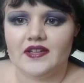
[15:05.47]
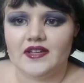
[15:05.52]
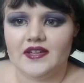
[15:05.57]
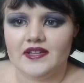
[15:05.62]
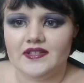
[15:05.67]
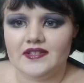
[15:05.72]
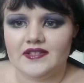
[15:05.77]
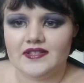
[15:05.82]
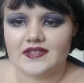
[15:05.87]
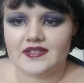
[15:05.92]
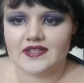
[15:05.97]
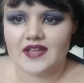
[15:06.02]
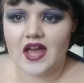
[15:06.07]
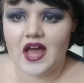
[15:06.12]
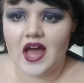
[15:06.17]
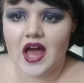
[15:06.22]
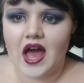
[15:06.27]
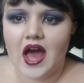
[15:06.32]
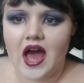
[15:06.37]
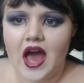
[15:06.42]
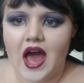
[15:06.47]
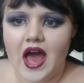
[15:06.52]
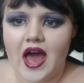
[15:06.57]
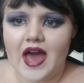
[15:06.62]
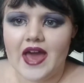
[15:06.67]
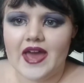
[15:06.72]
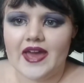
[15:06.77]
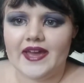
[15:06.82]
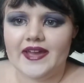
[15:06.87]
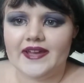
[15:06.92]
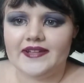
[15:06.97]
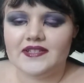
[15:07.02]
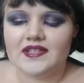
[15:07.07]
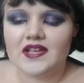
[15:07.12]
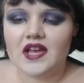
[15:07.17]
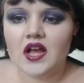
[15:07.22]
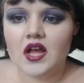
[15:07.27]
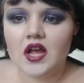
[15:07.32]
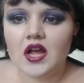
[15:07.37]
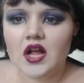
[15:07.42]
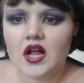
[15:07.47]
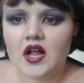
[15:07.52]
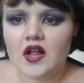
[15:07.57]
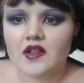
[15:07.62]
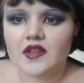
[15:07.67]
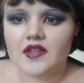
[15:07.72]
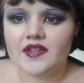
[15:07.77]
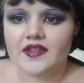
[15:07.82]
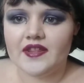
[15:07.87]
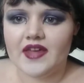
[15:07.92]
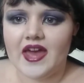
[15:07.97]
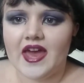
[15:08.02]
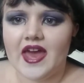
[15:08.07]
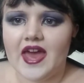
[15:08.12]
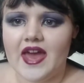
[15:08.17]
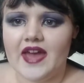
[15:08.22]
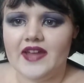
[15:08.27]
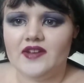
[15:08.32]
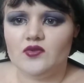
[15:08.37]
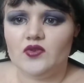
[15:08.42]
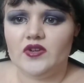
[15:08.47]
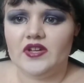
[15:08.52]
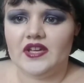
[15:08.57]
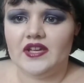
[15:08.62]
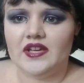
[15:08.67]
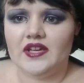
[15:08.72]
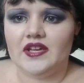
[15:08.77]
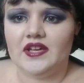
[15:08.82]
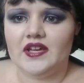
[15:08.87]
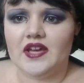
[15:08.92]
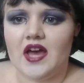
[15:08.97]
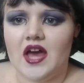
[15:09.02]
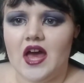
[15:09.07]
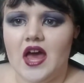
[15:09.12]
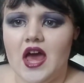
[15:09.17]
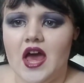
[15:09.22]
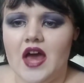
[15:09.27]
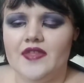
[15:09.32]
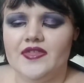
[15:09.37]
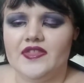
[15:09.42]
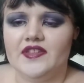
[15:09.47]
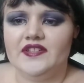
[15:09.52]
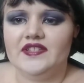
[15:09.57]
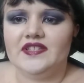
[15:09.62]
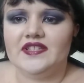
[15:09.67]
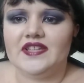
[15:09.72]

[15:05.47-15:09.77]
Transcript: inside, then we are the